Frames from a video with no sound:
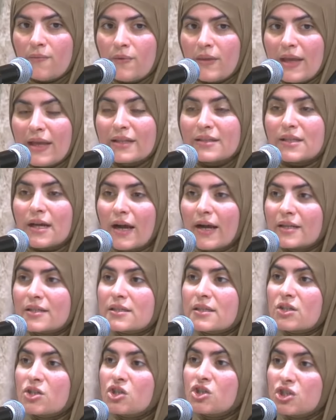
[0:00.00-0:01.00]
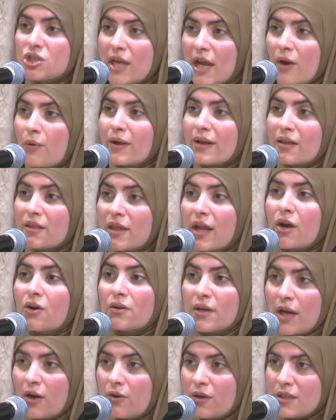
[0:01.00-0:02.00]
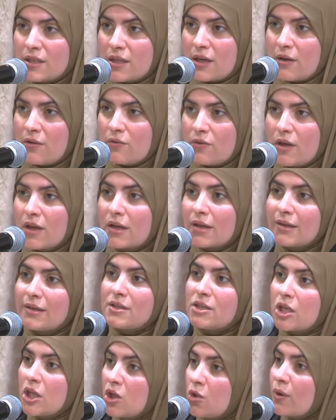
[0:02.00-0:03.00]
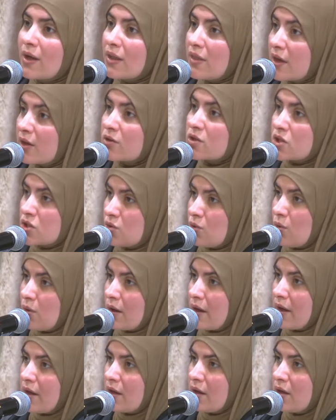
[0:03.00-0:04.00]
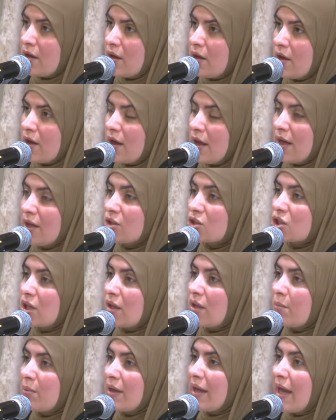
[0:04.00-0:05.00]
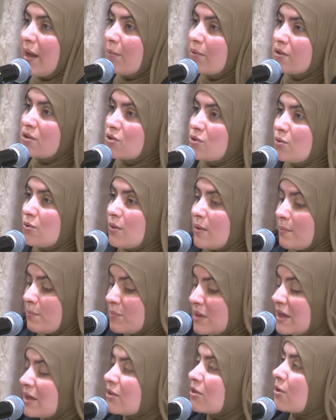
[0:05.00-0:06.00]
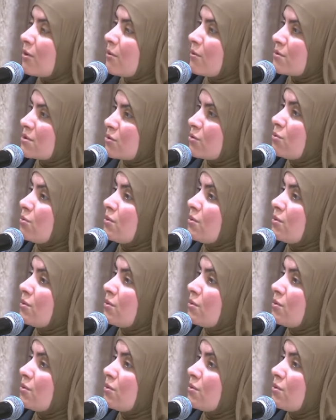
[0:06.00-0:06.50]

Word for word: it's us sharing their narrative, continuing their story, and inshallah being able to be those who